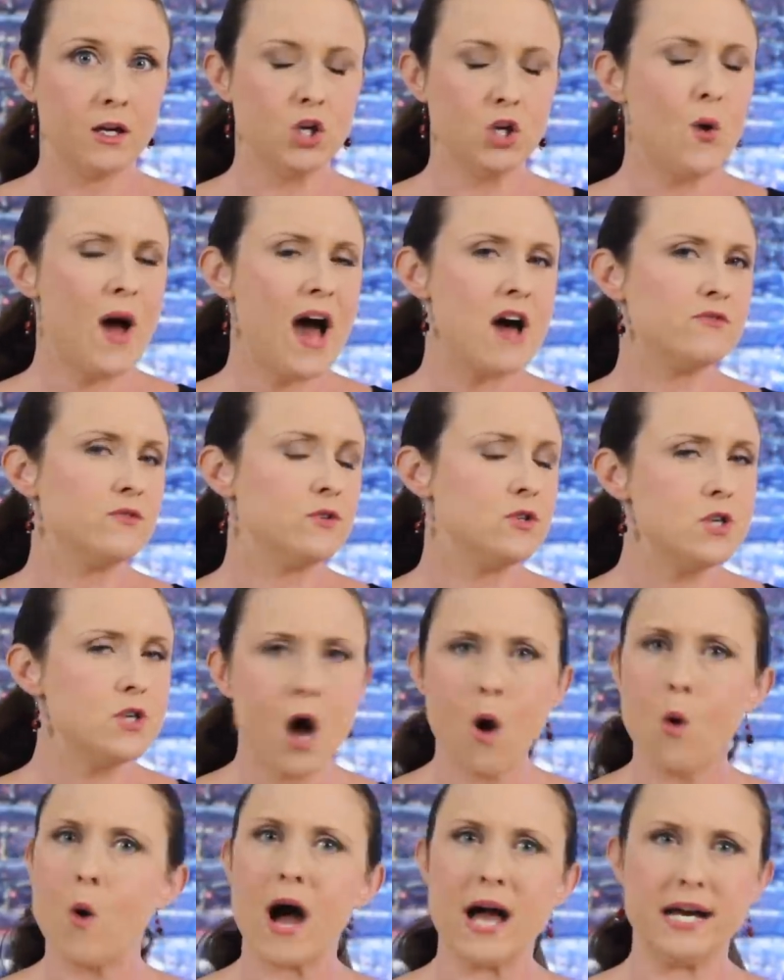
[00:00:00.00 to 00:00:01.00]
you have
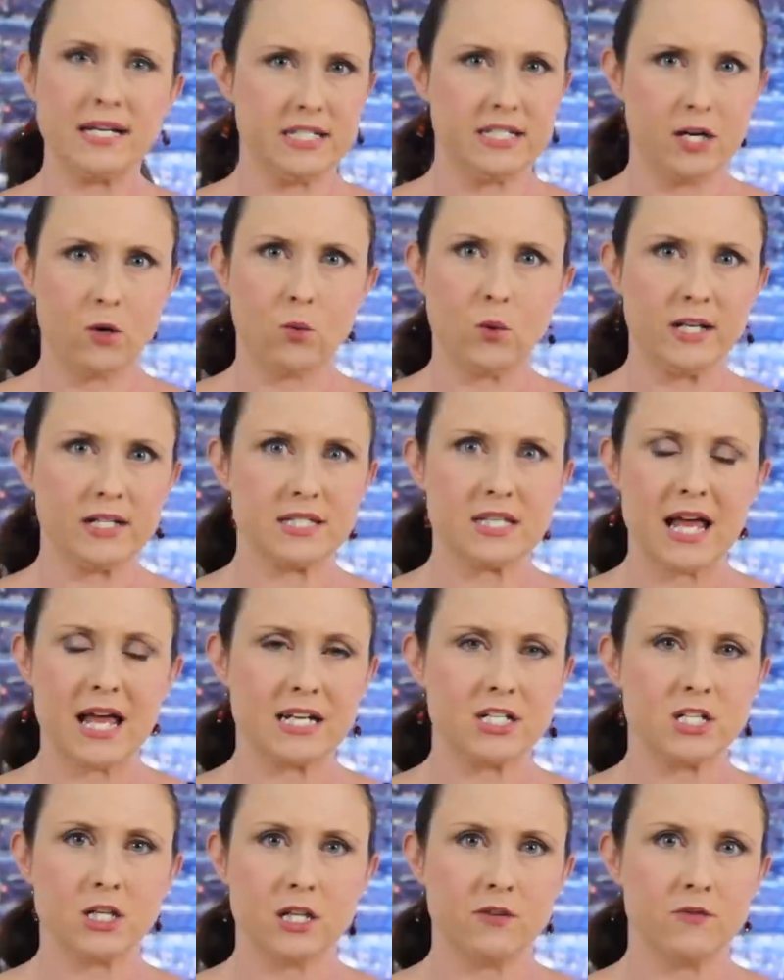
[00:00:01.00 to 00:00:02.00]
no idea what it's
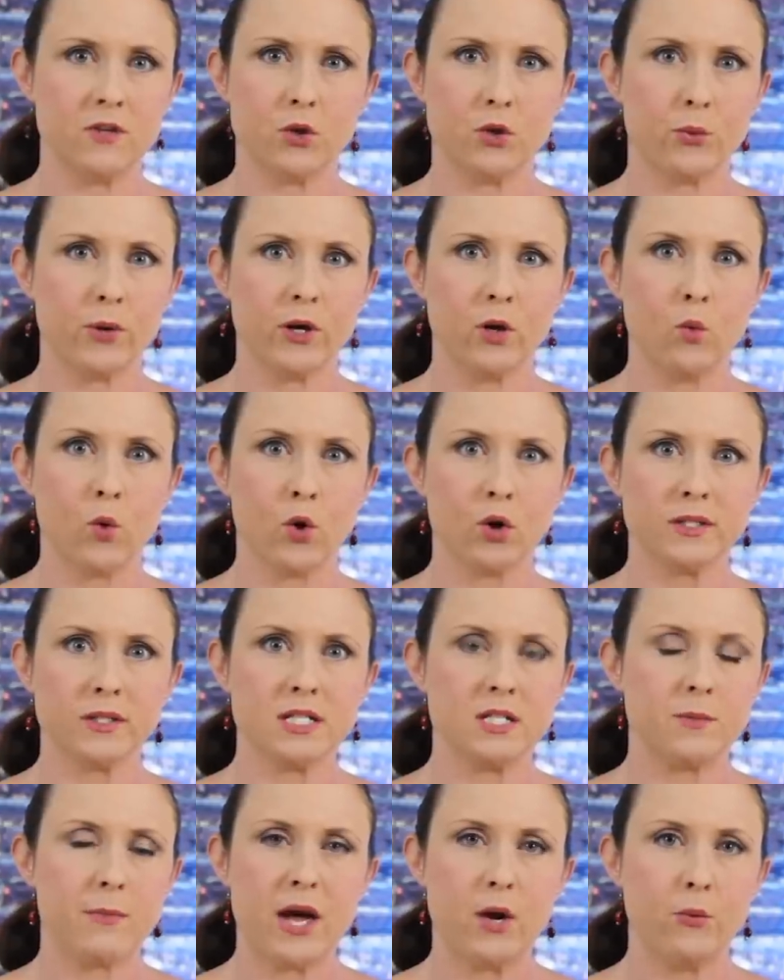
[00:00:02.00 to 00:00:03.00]
like to live in the real world
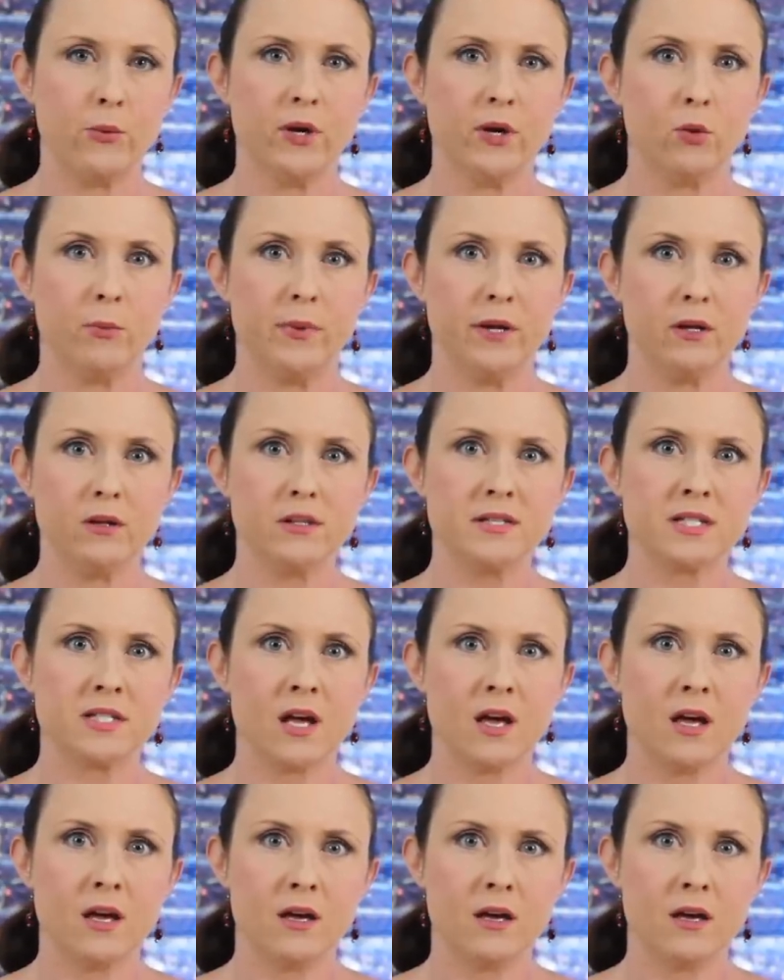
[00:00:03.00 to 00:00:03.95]
and to pay real bills,